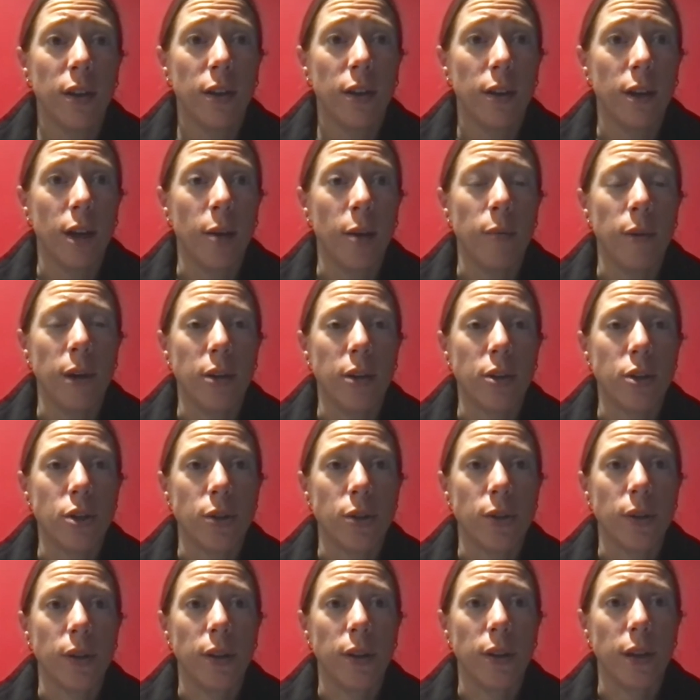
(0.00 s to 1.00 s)
I'm not
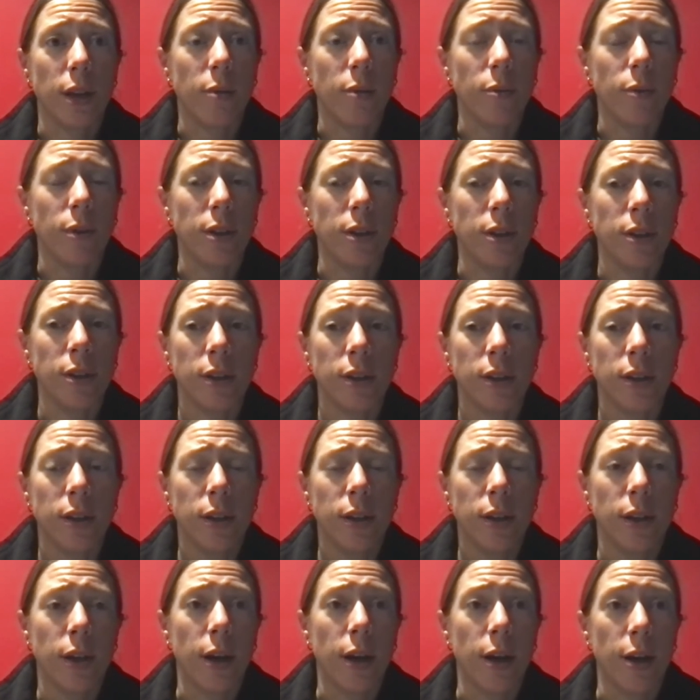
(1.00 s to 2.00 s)
sure on that one.
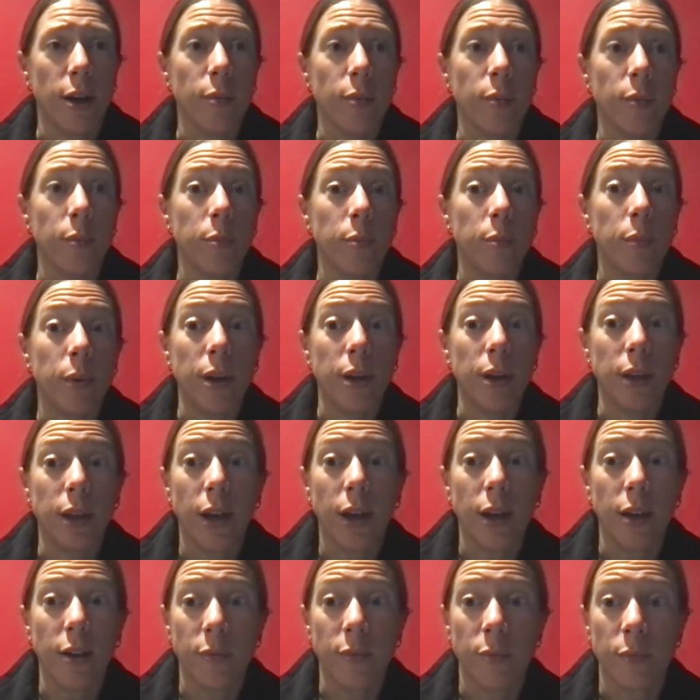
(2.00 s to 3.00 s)
But
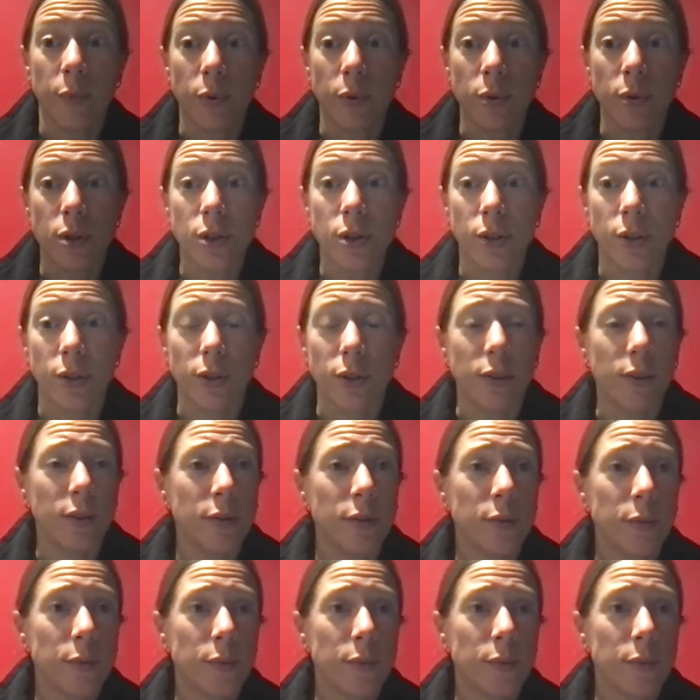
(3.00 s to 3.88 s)
yeah, most certain.